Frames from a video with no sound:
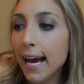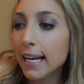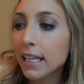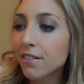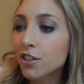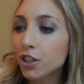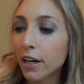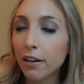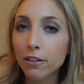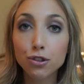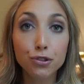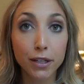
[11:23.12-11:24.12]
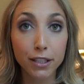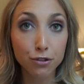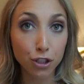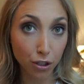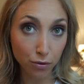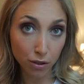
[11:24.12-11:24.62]
had to give a shout out to
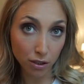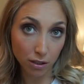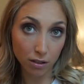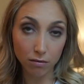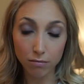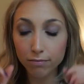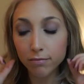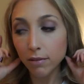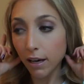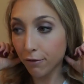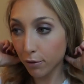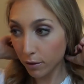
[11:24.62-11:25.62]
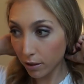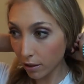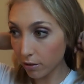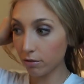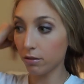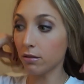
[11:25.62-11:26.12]
Trader Joe's because everyone
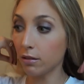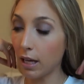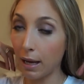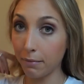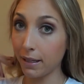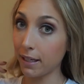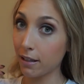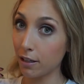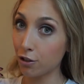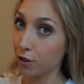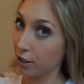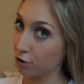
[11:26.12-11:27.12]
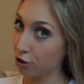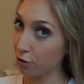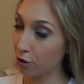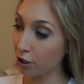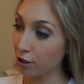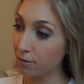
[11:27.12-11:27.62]
knows I'm like a Trader
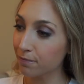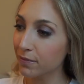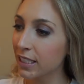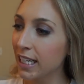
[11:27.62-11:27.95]
Joe girl.